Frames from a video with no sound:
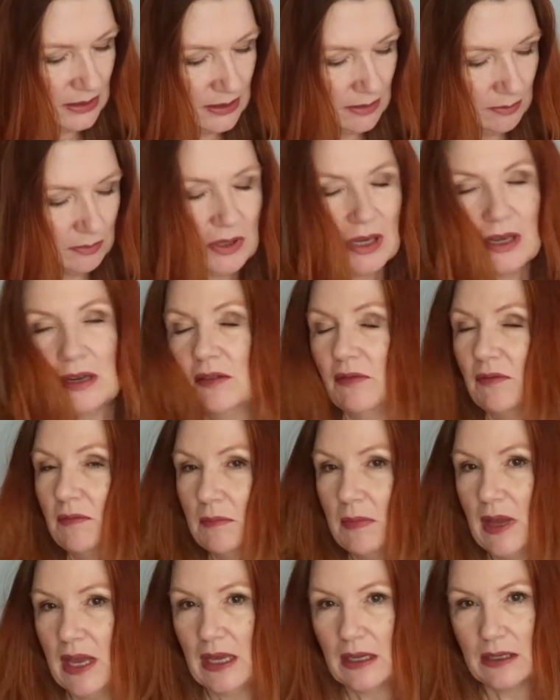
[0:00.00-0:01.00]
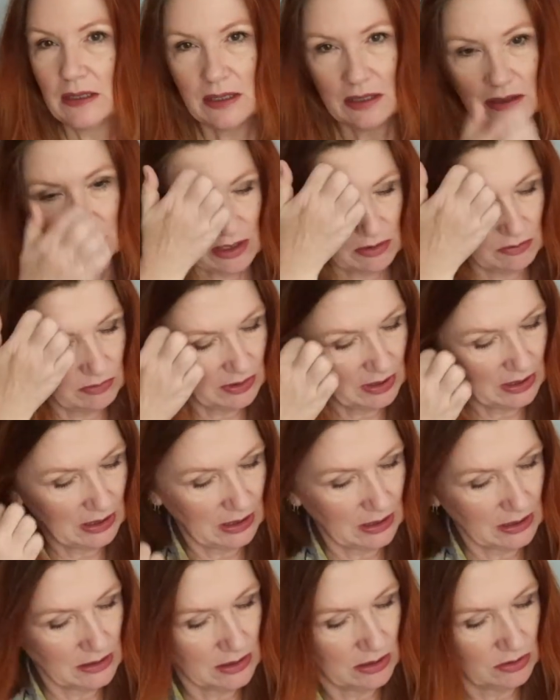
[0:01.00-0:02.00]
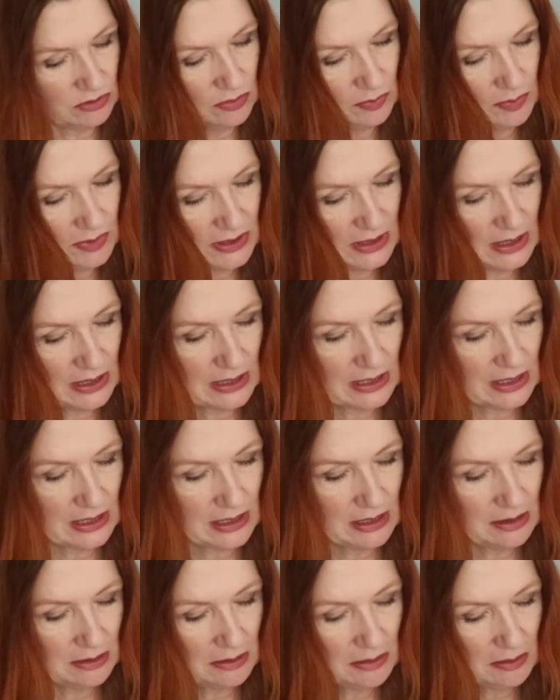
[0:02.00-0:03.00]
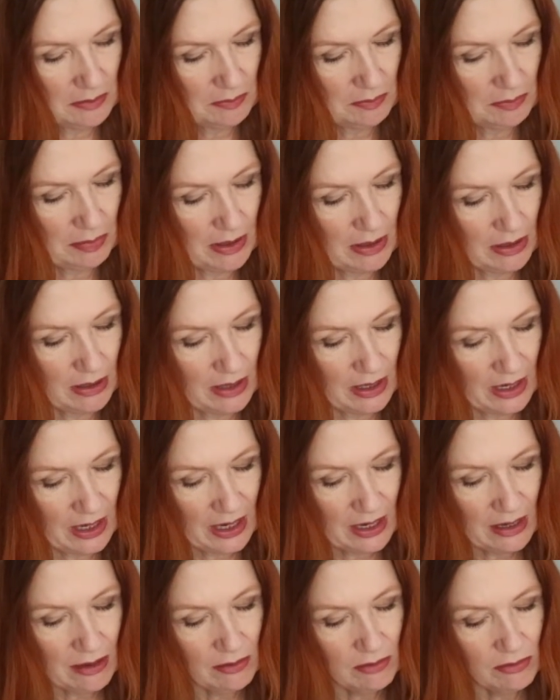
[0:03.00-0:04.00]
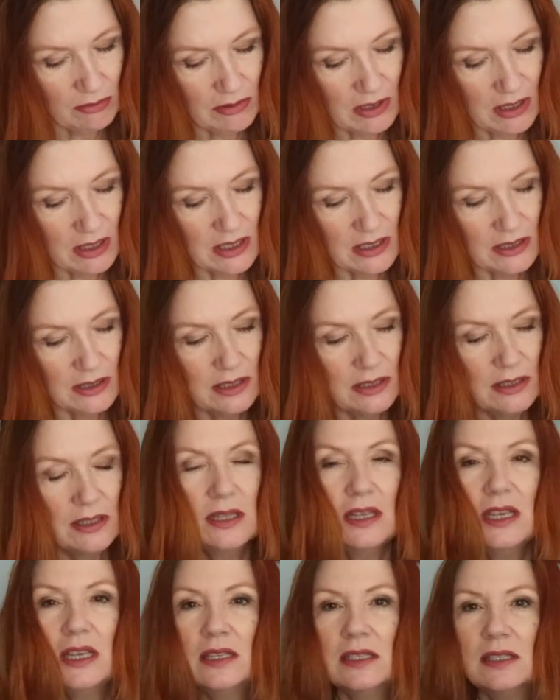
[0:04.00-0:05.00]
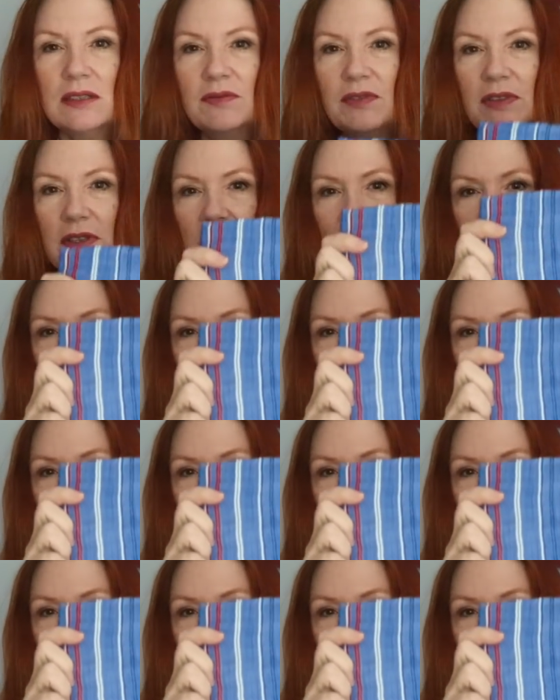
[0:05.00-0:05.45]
some kind of mix. I don't think it's 100% linen. But how nice is this for the